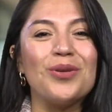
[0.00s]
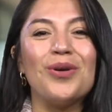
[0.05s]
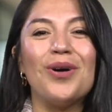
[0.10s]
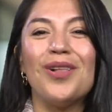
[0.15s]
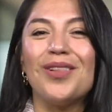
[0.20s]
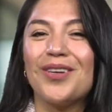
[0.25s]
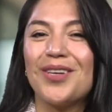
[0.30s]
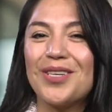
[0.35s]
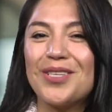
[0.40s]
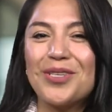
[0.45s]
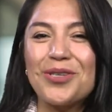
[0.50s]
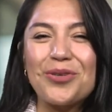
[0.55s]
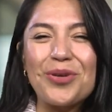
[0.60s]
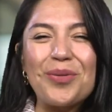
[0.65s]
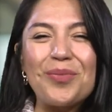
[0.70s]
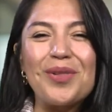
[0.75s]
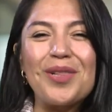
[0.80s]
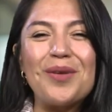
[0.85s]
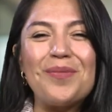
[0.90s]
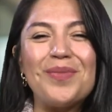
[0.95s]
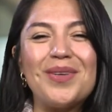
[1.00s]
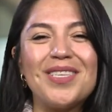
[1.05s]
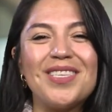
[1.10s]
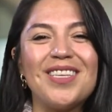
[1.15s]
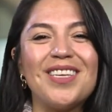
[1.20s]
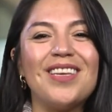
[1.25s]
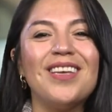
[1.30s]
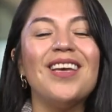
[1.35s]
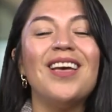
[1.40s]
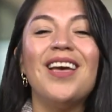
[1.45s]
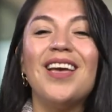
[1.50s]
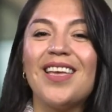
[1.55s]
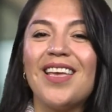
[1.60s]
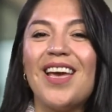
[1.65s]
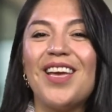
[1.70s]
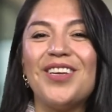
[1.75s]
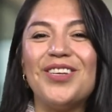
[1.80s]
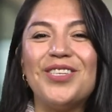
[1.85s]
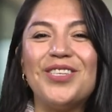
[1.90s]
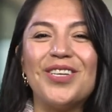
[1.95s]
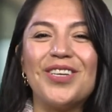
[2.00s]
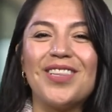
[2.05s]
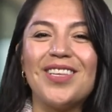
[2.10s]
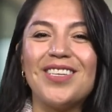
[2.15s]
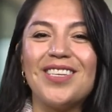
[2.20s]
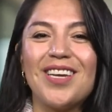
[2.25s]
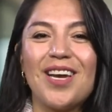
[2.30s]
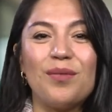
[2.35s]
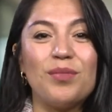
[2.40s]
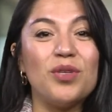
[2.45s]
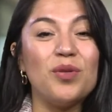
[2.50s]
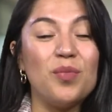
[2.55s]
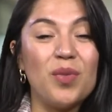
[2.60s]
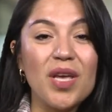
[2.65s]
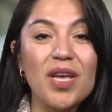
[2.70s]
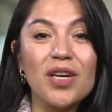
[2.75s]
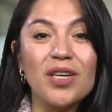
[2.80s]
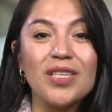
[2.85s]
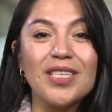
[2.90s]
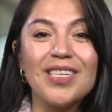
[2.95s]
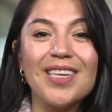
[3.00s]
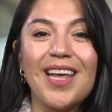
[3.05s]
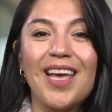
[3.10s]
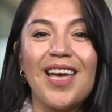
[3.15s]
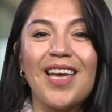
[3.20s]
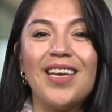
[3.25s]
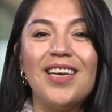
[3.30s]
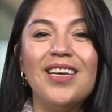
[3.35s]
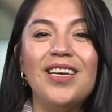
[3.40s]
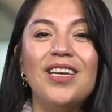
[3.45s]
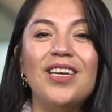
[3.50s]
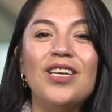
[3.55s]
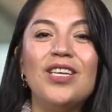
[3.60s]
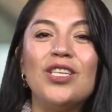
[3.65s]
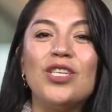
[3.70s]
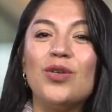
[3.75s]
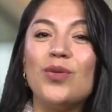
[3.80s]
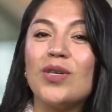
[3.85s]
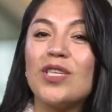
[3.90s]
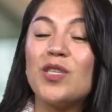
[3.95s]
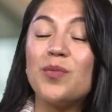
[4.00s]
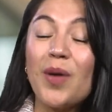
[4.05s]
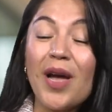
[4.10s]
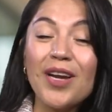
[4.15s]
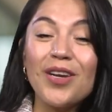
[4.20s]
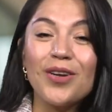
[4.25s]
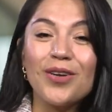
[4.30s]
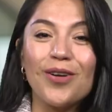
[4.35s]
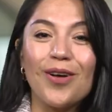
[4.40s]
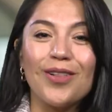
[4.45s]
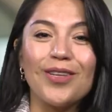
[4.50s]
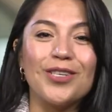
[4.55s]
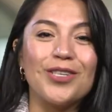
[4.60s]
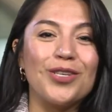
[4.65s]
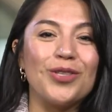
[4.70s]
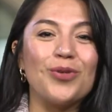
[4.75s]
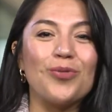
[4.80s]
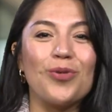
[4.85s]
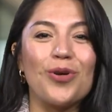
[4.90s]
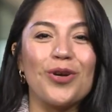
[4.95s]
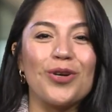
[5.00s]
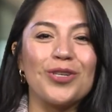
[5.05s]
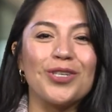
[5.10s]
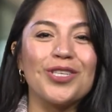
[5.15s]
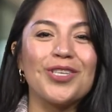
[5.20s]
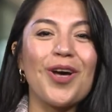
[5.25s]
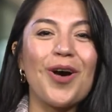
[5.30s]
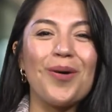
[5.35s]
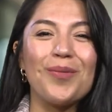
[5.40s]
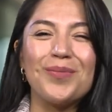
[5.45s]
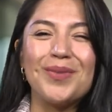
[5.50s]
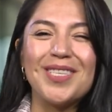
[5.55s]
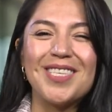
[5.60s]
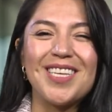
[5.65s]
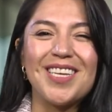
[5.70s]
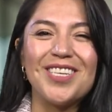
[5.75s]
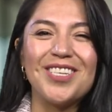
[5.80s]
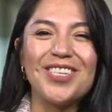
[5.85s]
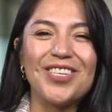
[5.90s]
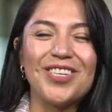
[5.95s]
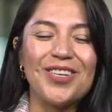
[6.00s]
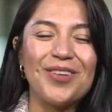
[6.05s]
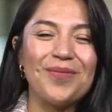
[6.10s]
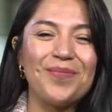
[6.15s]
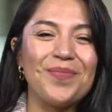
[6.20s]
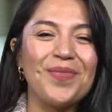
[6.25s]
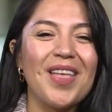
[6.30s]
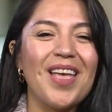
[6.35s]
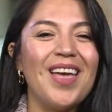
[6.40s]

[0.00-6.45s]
you all are extremely busy, yet you took the time to be here today to expand your knowledge in the workers' compensation.